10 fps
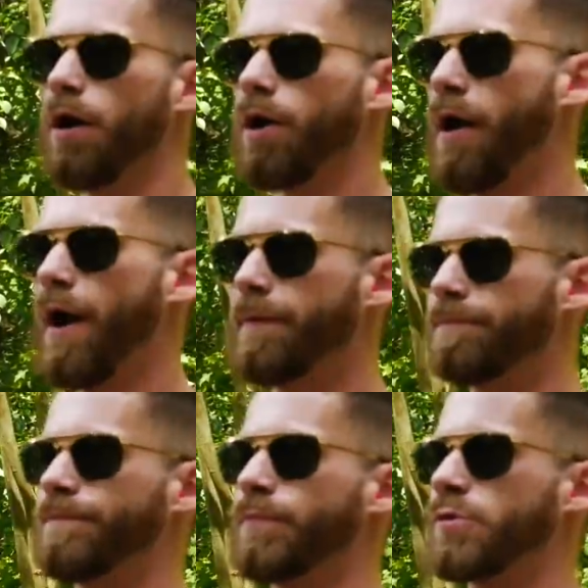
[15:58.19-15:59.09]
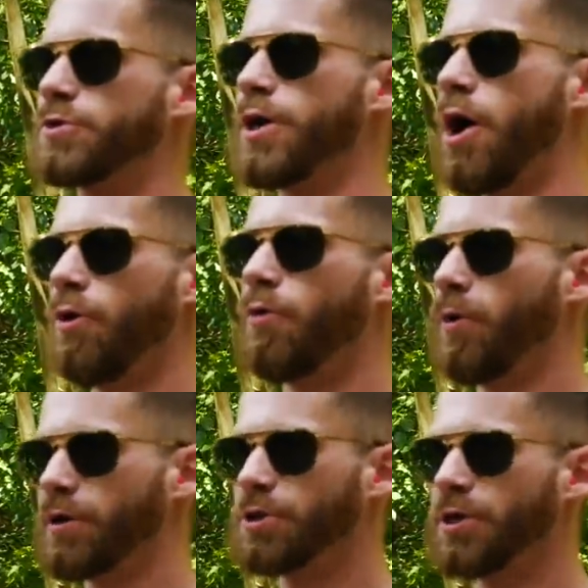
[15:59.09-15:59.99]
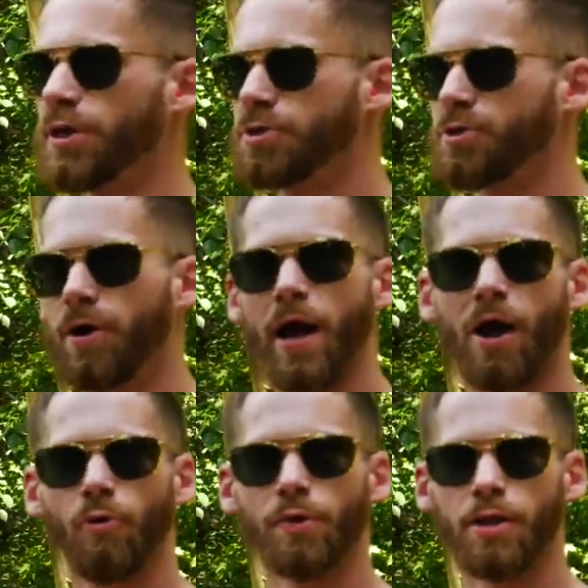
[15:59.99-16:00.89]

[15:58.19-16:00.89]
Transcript: All right, so we're just gonna start out with a